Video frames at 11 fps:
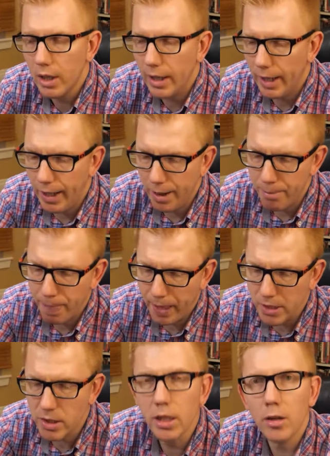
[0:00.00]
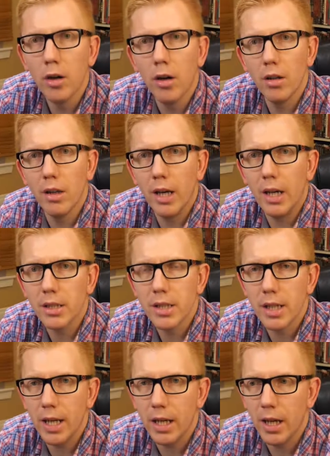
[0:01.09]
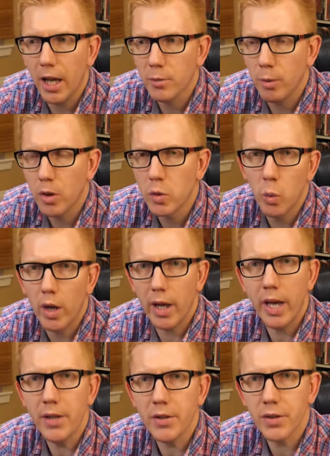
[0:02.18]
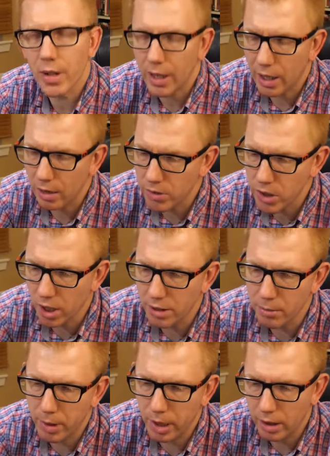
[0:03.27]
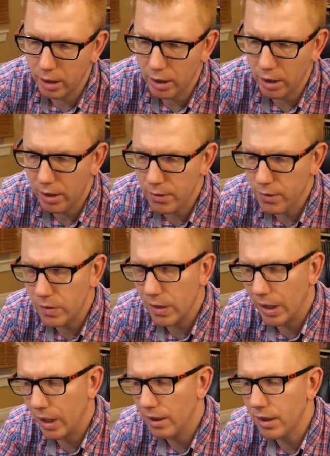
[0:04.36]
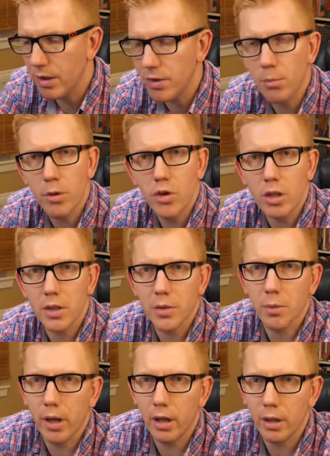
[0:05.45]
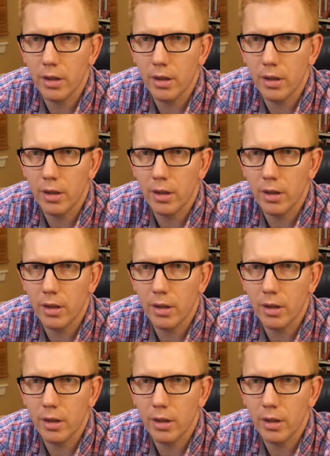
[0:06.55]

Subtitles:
I still got that Xbox One S, which ultimately is a decent machine as well.